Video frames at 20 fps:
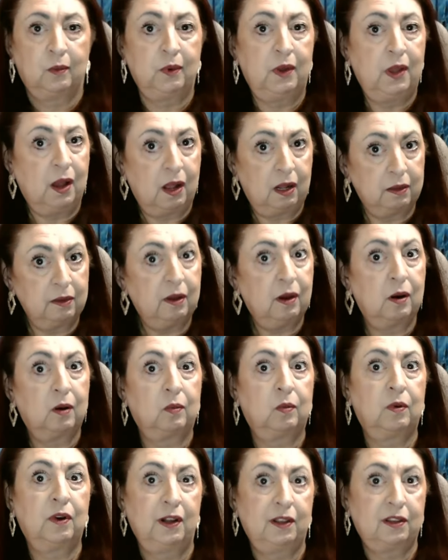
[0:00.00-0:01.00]
we all
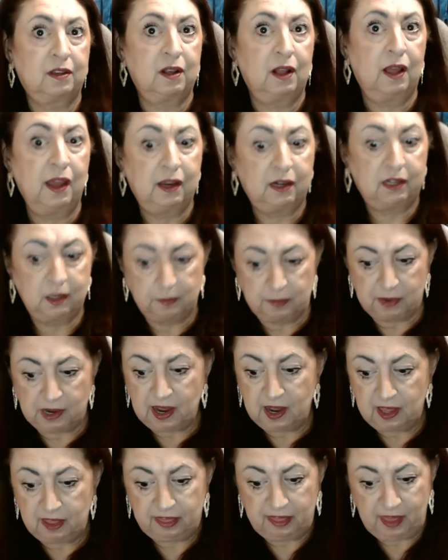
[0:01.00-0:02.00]
know what it's like to
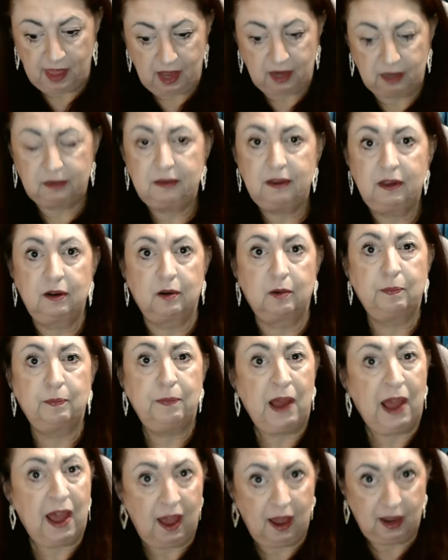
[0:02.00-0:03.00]
buy that, you know,
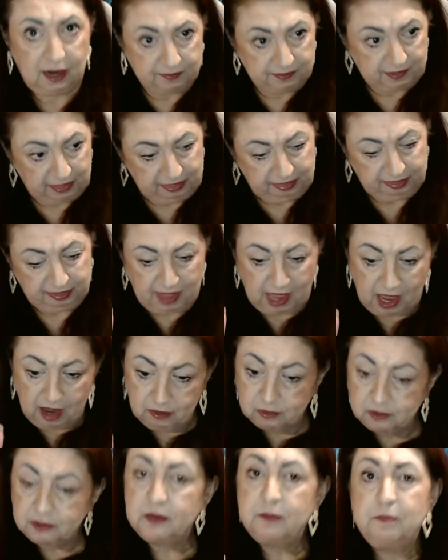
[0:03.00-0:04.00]
pack of
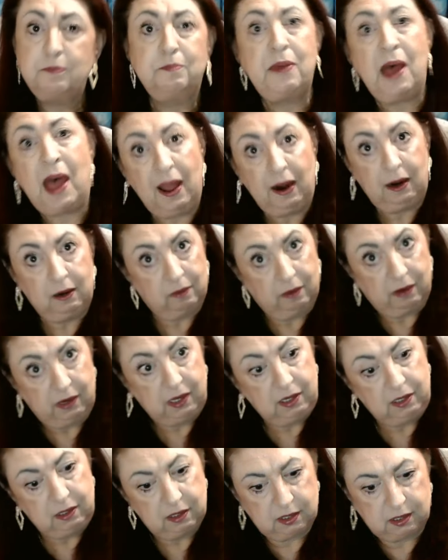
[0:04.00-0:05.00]
1,000
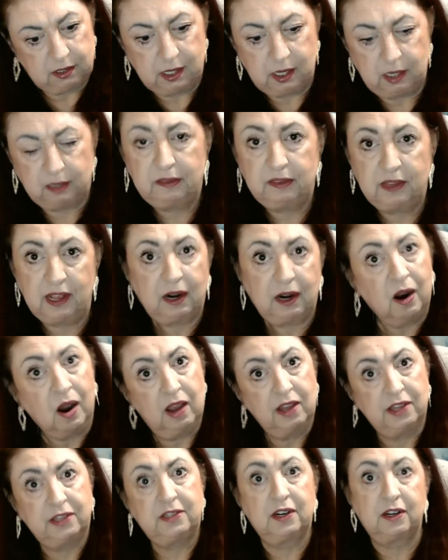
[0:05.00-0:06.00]
batteries that
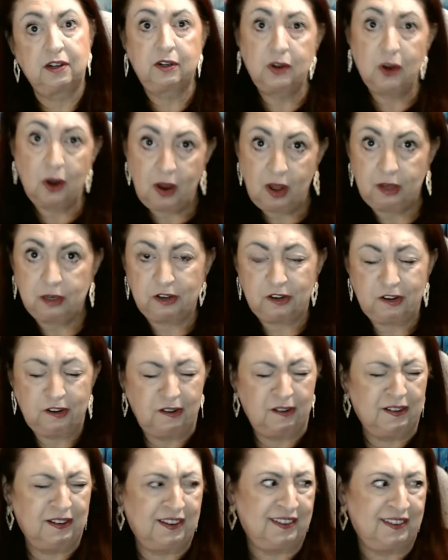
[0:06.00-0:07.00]
cost a
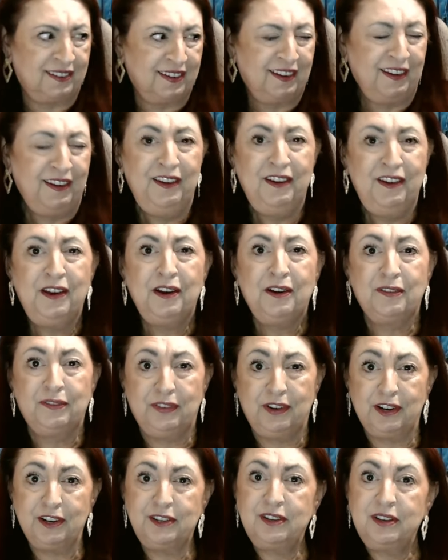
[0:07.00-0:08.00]
dollar
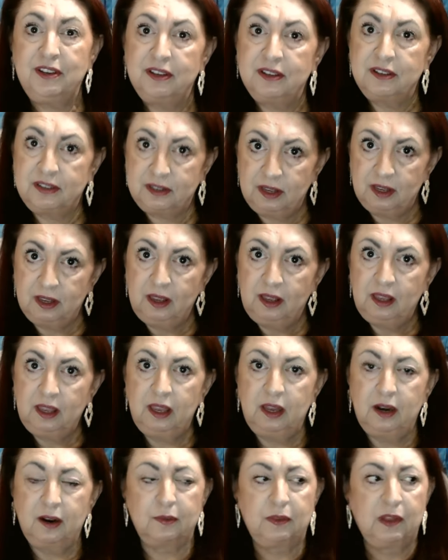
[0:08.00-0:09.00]
versus,
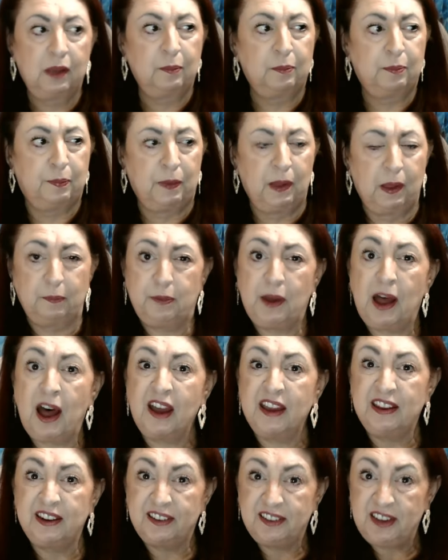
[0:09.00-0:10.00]
you know,
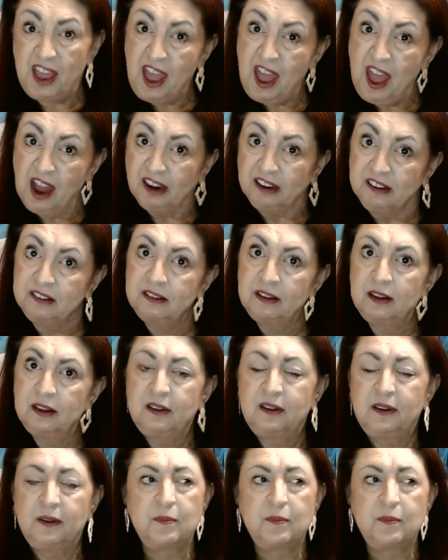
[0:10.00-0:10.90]
buying 10